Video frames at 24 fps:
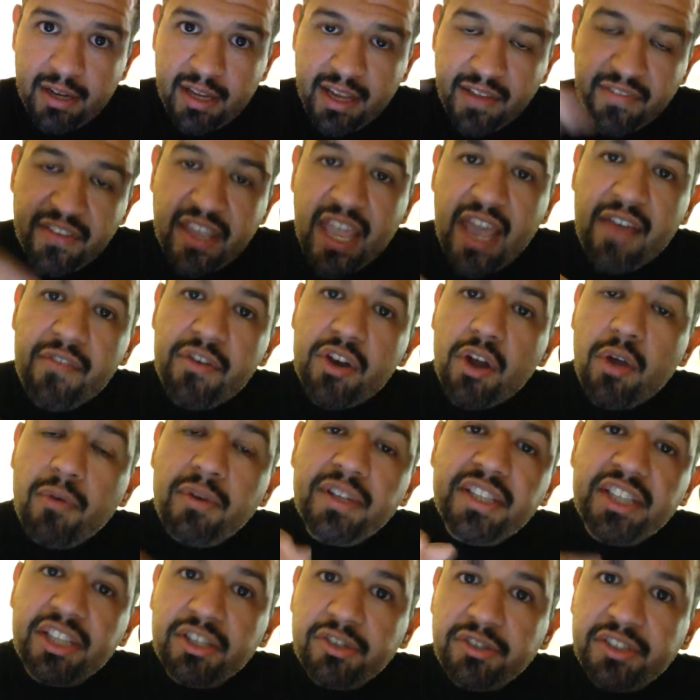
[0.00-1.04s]
if Kevin
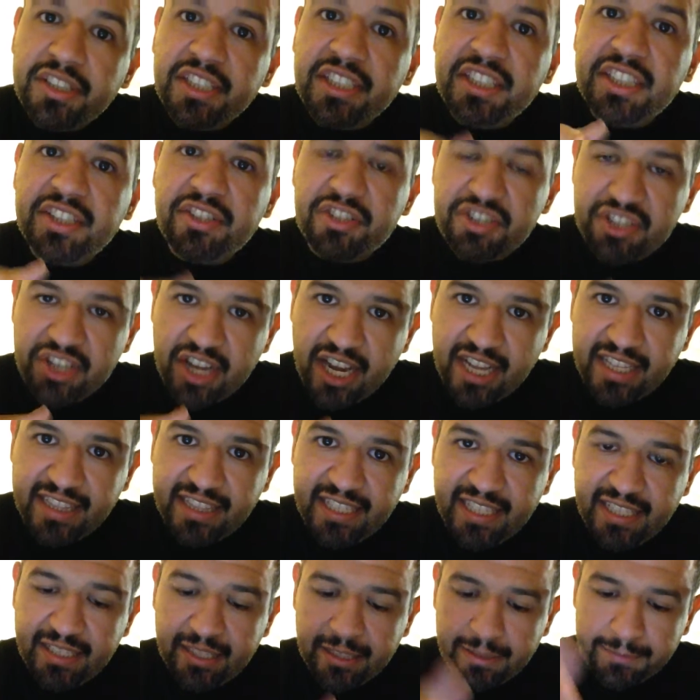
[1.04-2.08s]
Owens loses to John
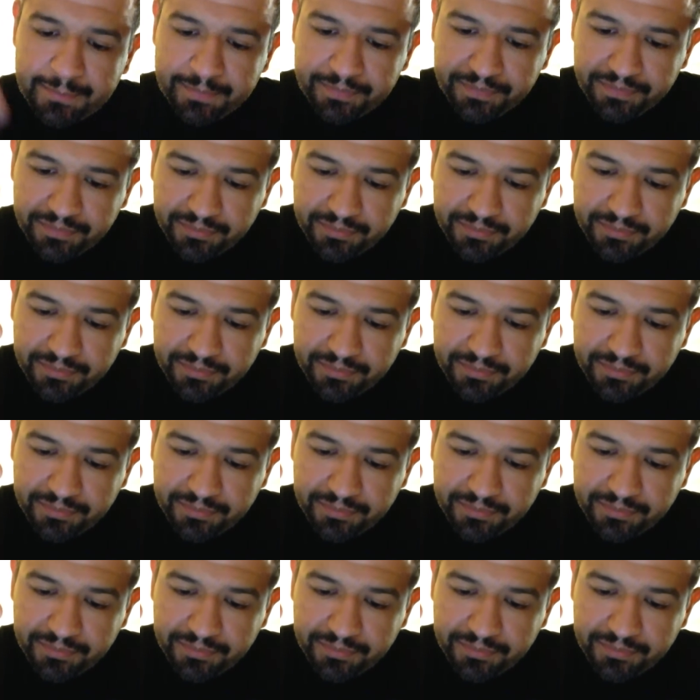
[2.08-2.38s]
Cena